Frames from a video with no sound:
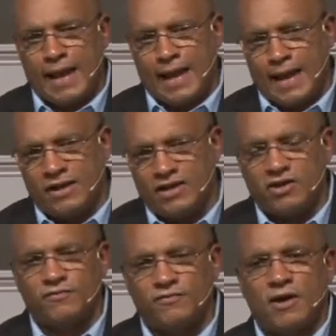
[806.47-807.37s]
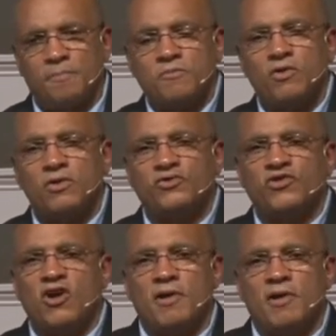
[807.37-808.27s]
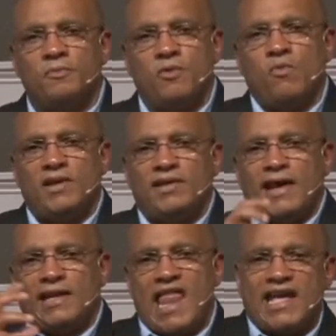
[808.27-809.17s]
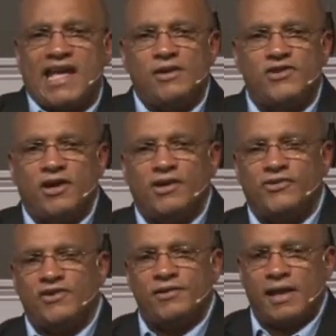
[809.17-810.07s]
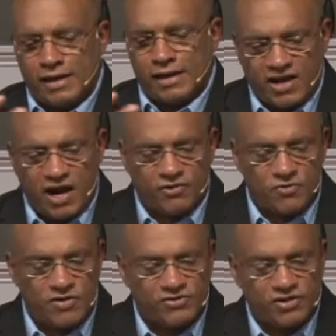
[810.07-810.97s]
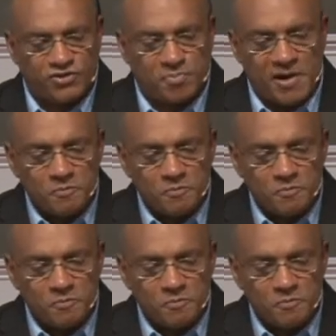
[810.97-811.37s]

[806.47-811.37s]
the end of the sermon what that lion does and his characteristics. But